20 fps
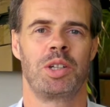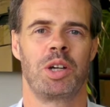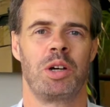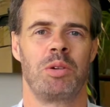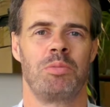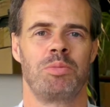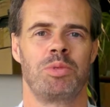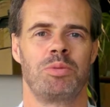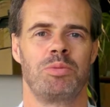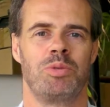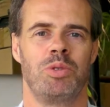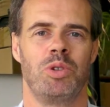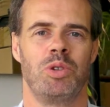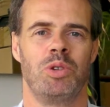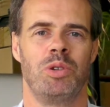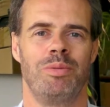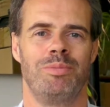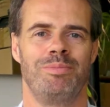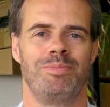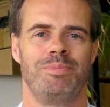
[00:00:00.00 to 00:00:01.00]
times
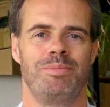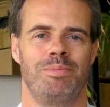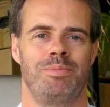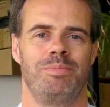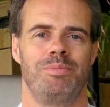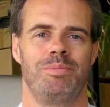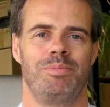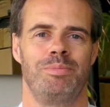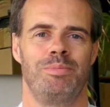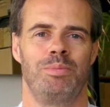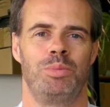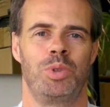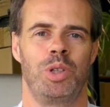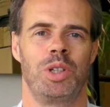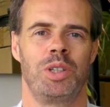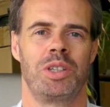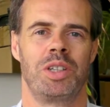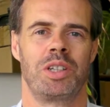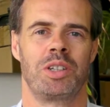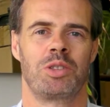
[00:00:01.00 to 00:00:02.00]
before,
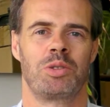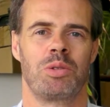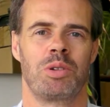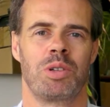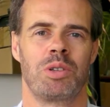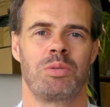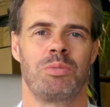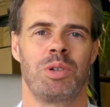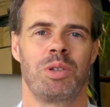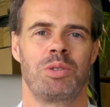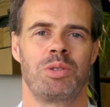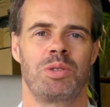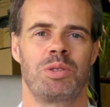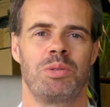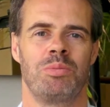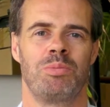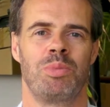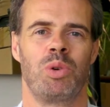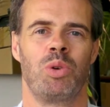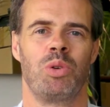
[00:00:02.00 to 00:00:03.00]
breathing is one of the most
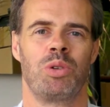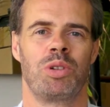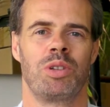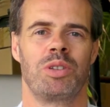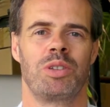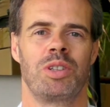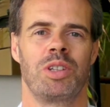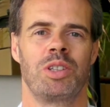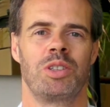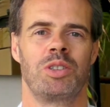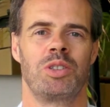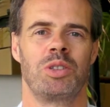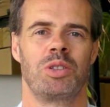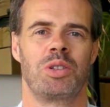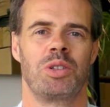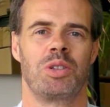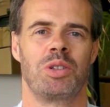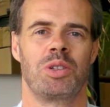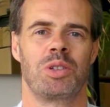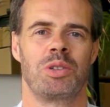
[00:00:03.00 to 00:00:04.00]
important things you
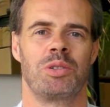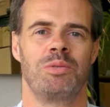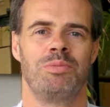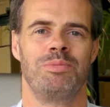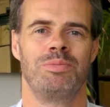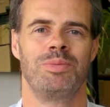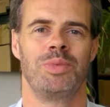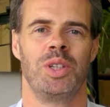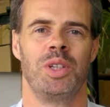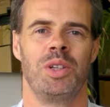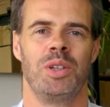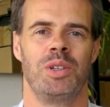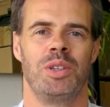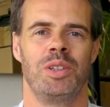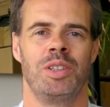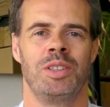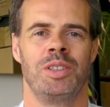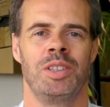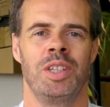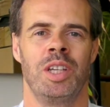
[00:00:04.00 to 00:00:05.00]
can do,
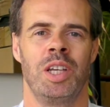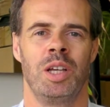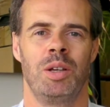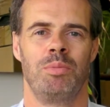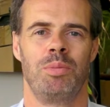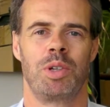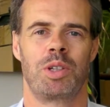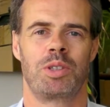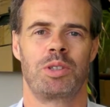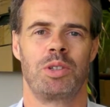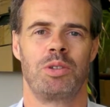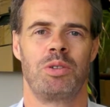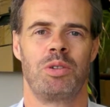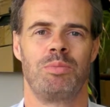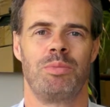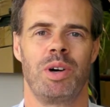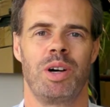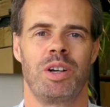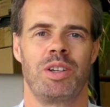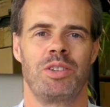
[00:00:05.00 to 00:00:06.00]
because it
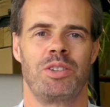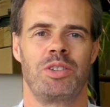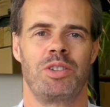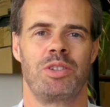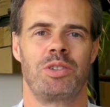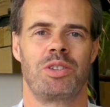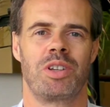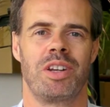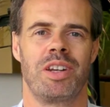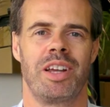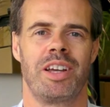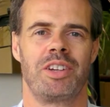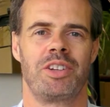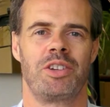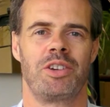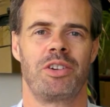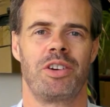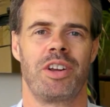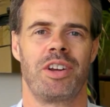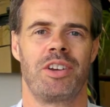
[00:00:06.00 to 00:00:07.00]
reminds you to
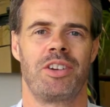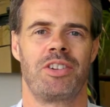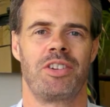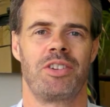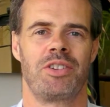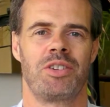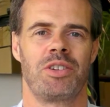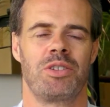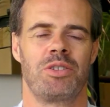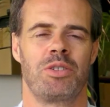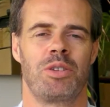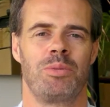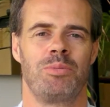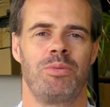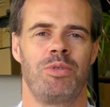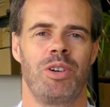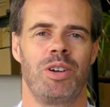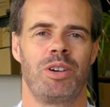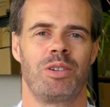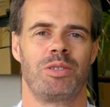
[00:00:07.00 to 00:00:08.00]
let your energy system
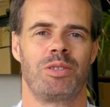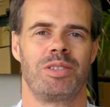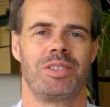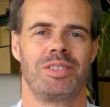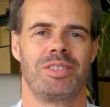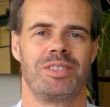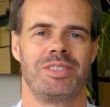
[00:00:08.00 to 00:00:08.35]
flow.